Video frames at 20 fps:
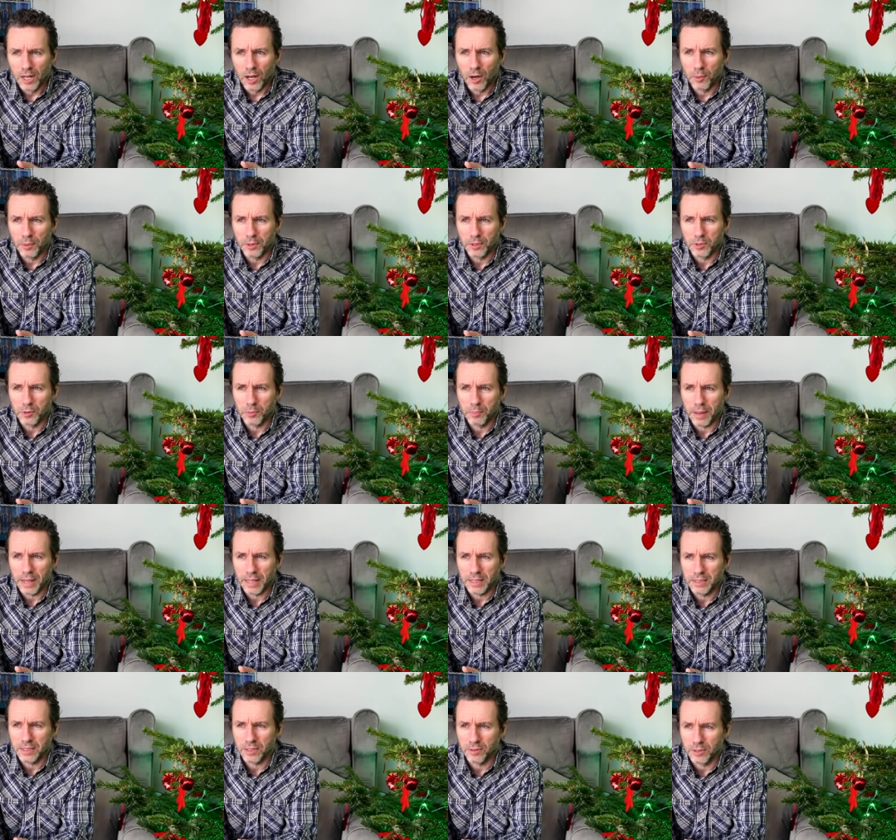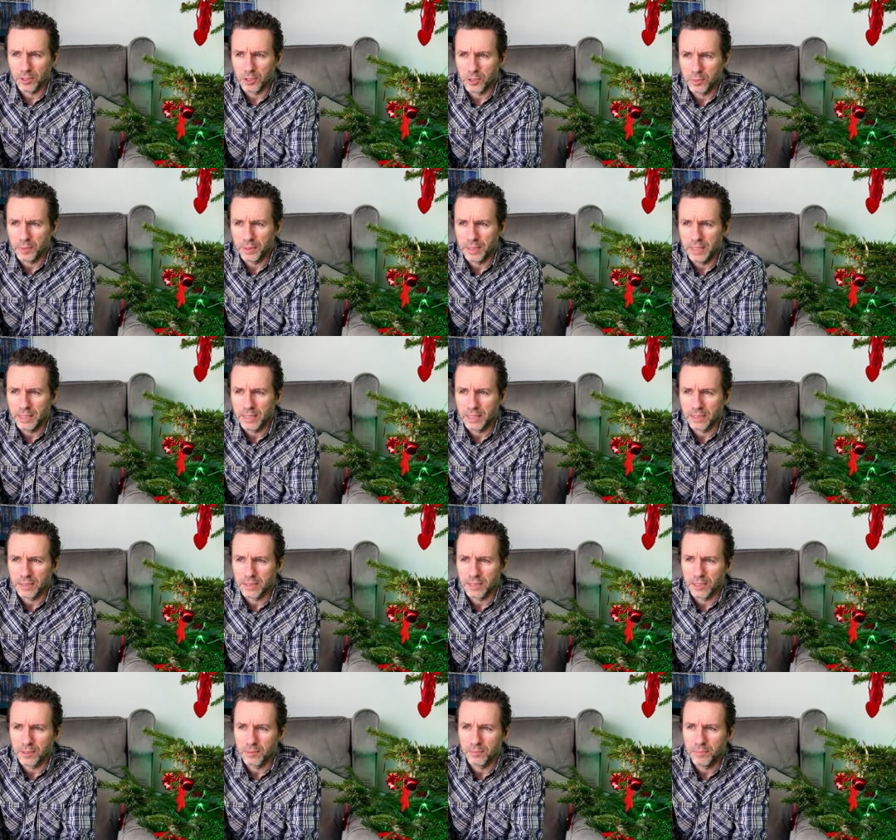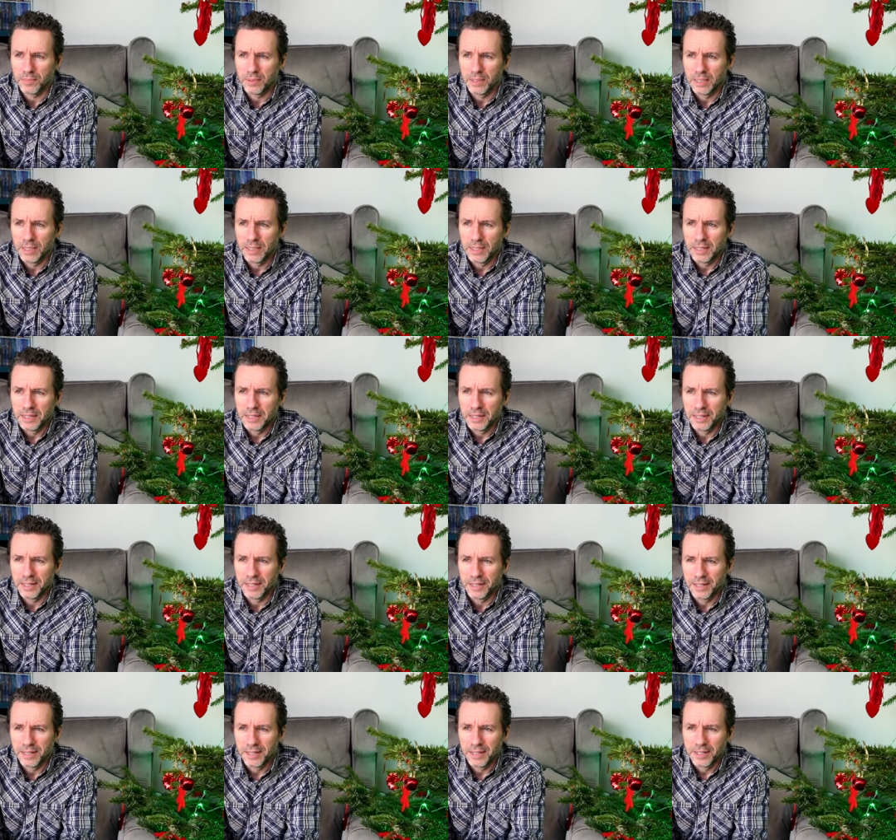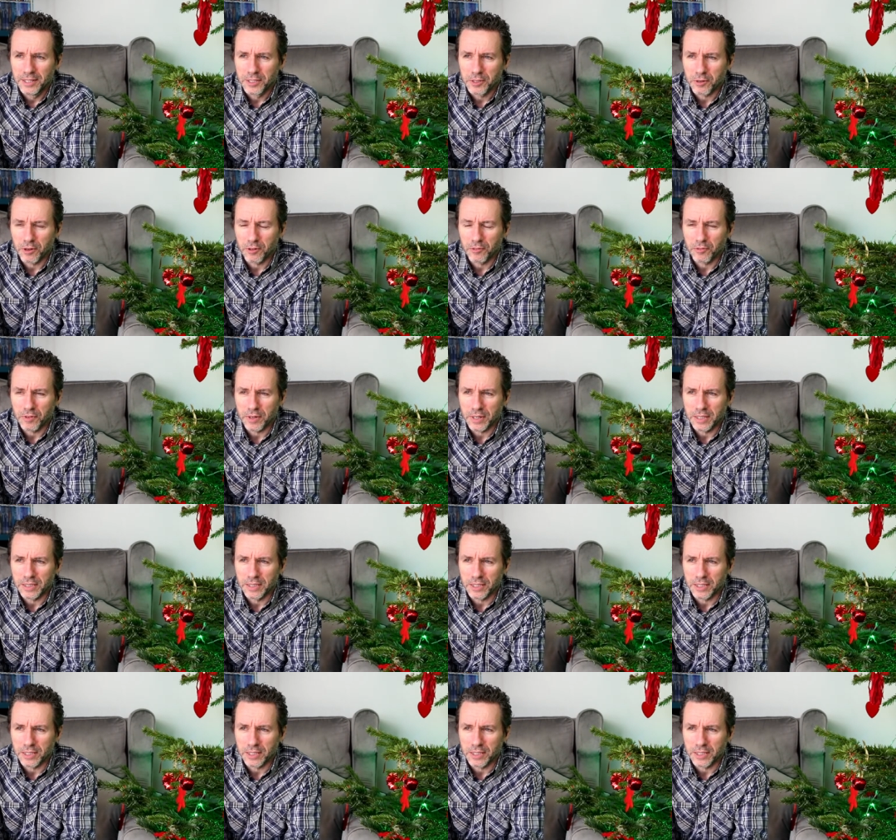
I went to a panto this week, and it's quite funny.